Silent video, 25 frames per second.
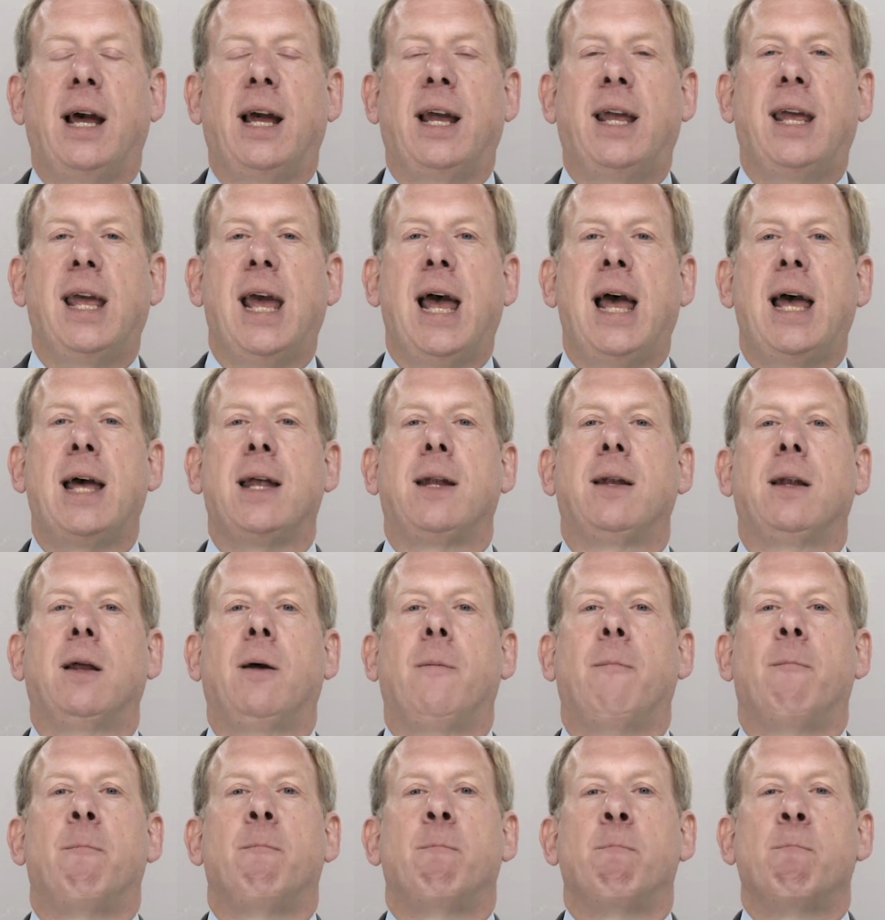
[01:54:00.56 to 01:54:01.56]
again,
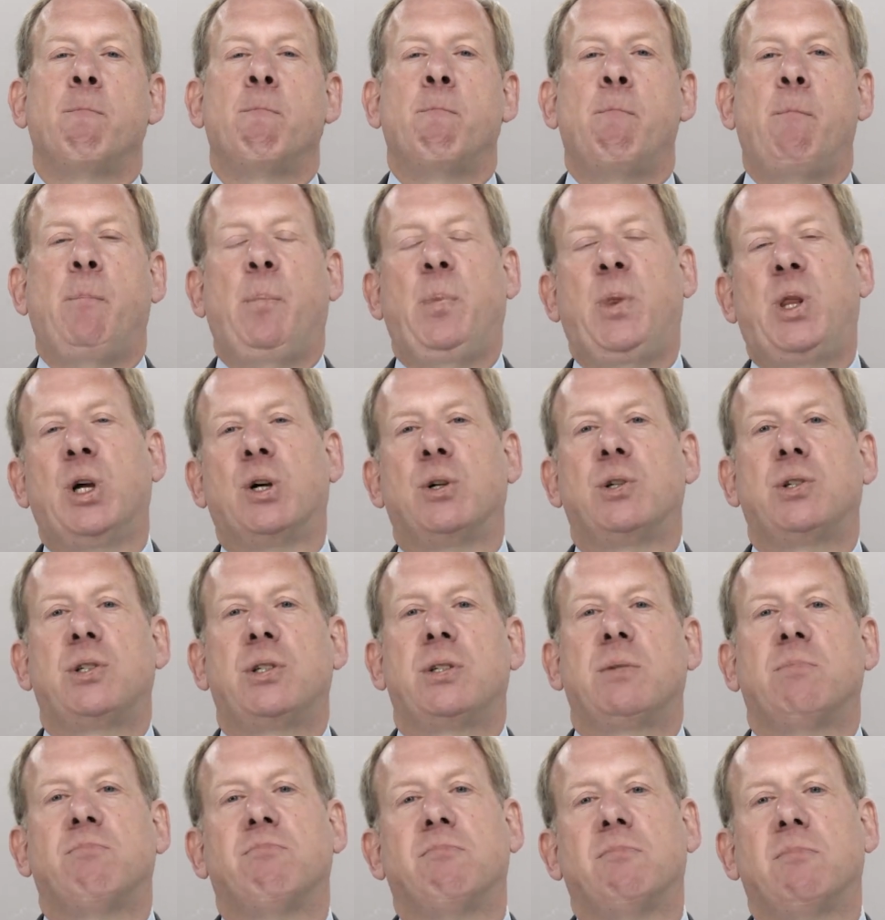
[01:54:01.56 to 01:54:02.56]

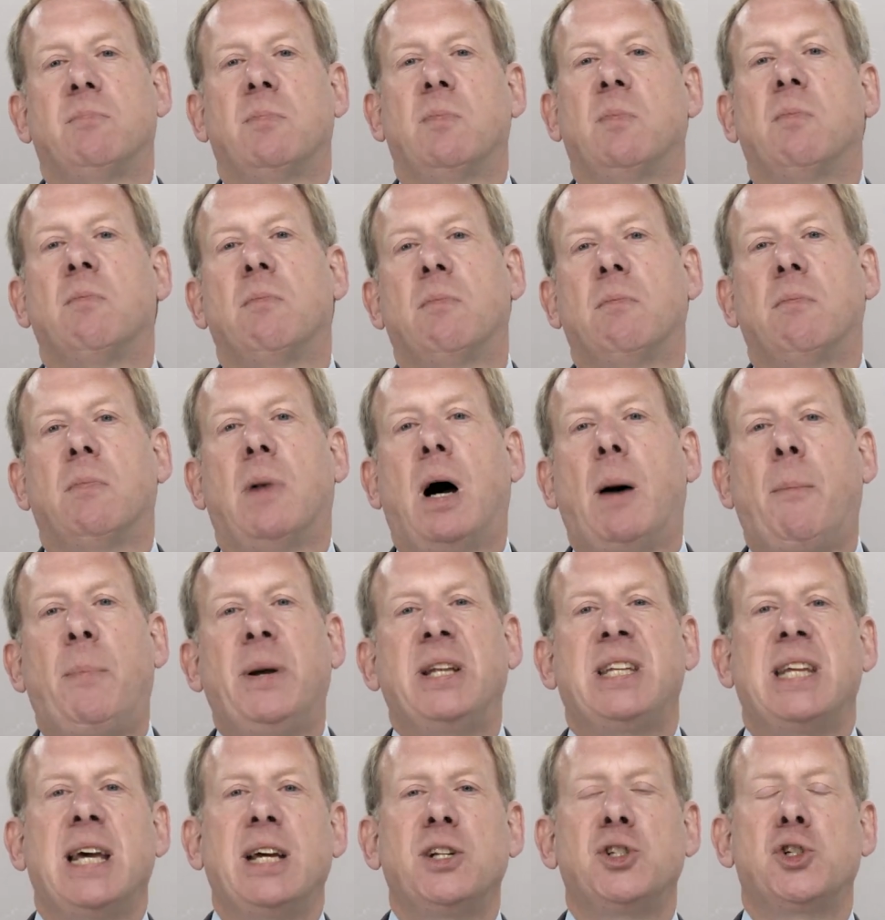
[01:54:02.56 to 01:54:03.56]
there's a
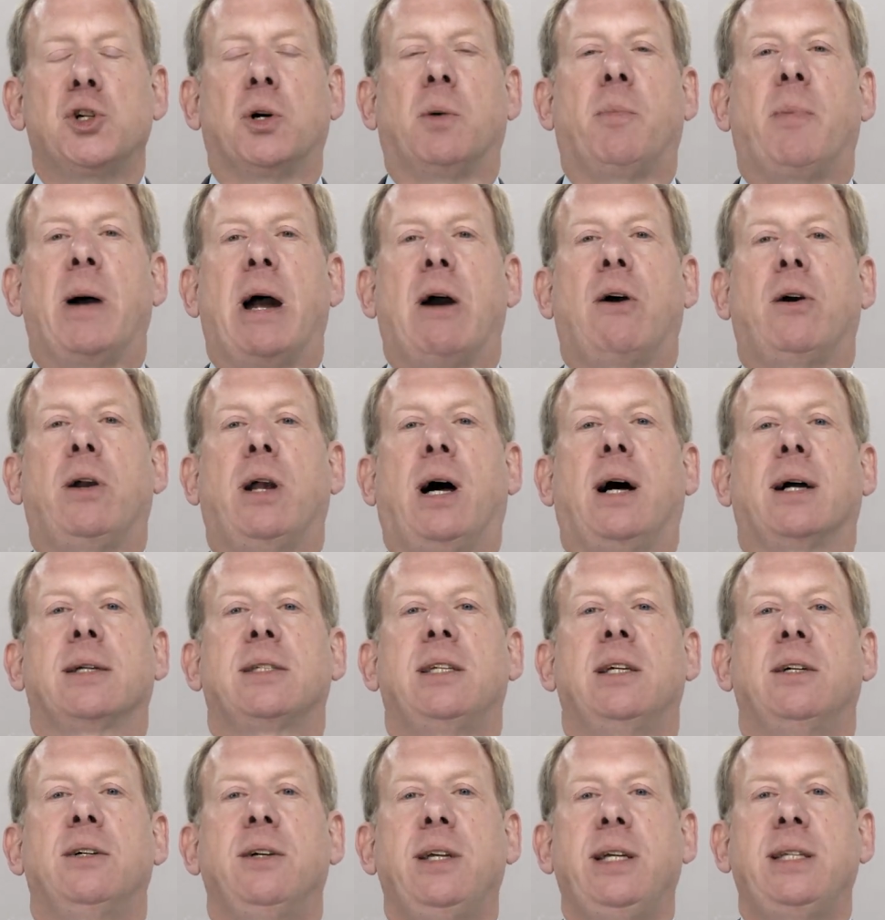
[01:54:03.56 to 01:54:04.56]
potential
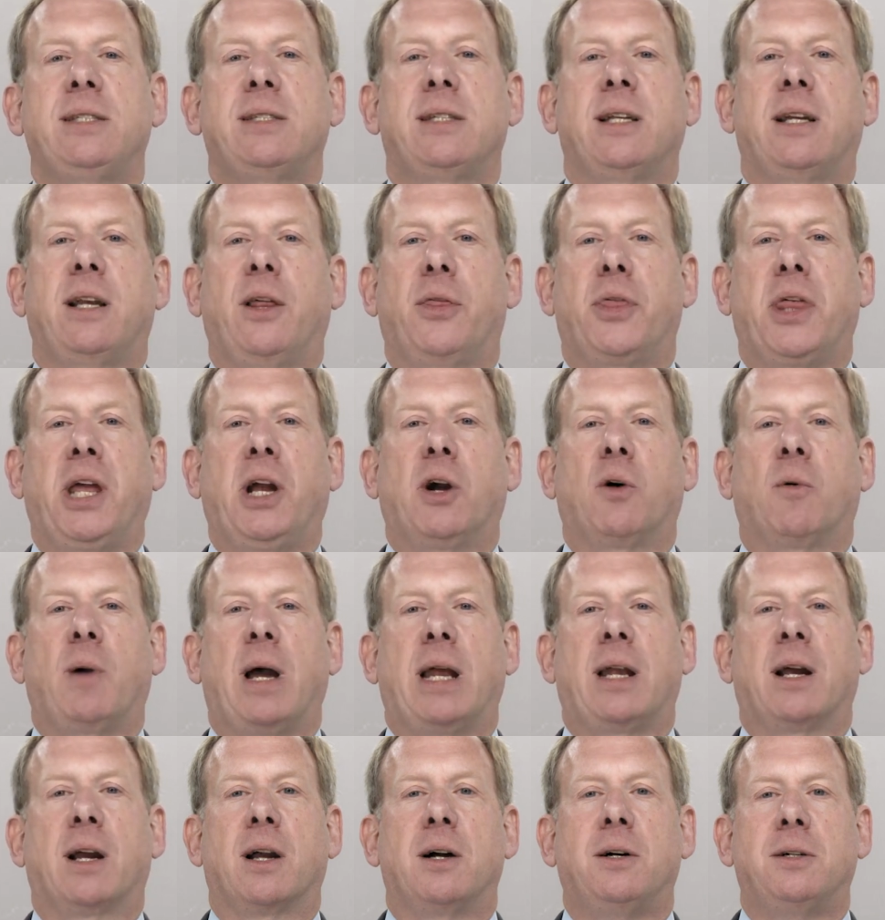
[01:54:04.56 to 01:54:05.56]
paradox, at least at a
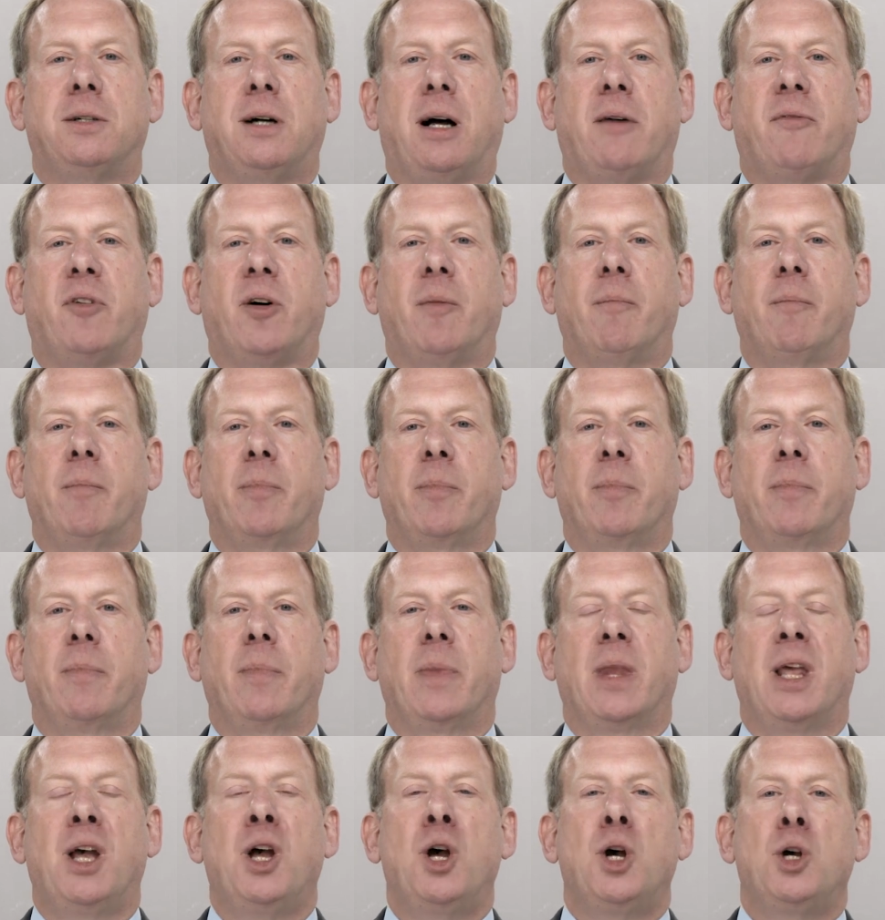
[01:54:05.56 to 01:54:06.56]
theoretical level.
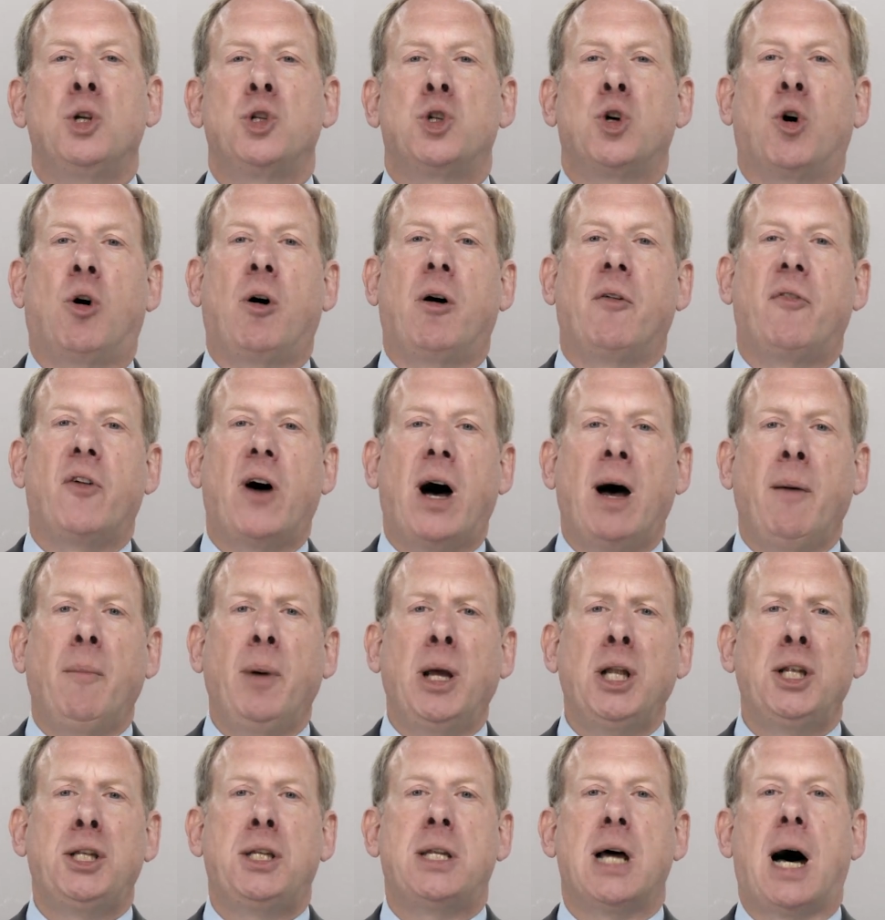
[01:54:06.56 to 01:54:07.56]
So if I'm
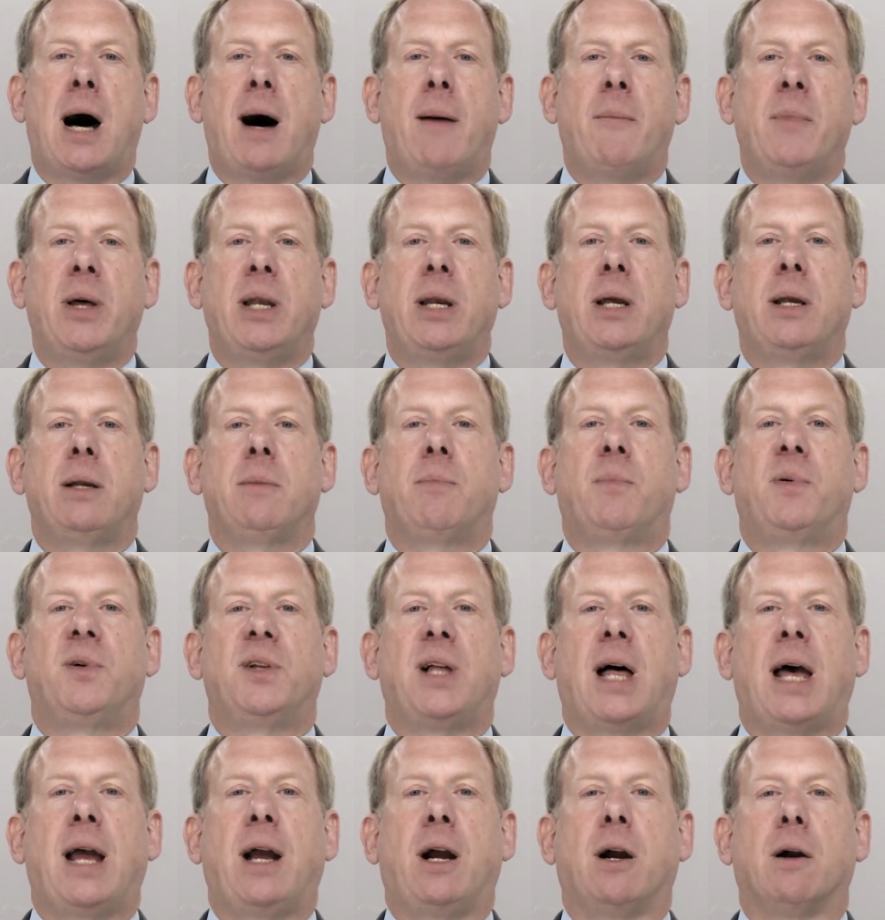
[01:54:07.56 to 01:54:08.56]
a dominant
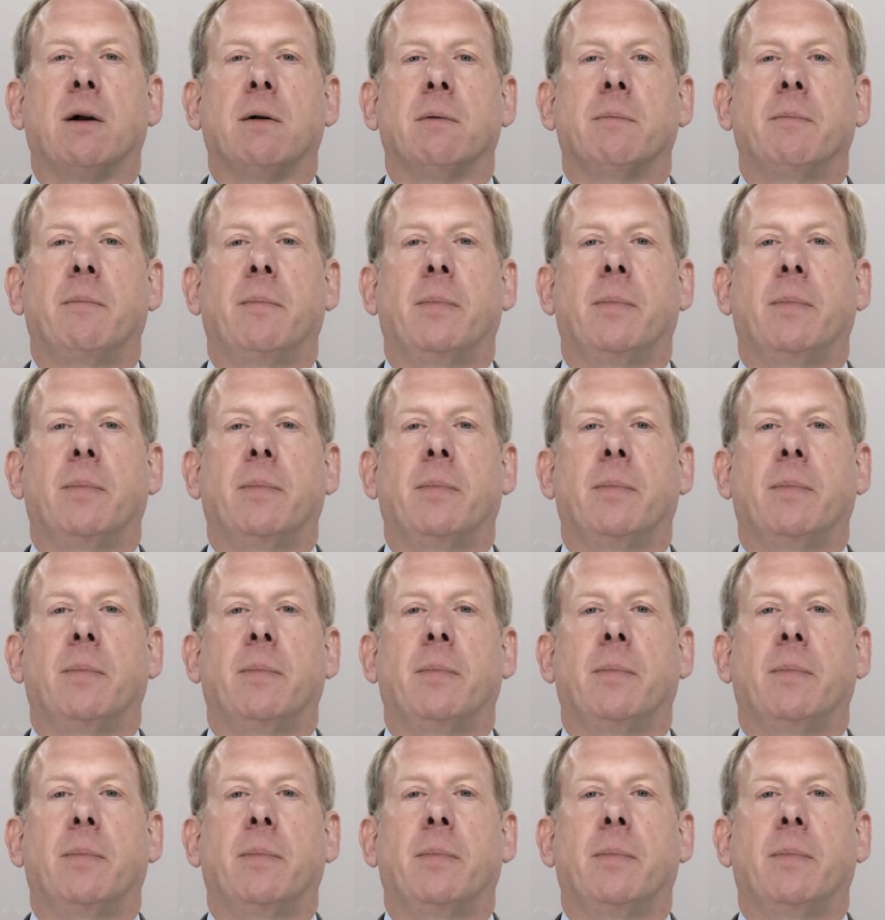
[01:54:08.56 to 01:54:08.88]
player,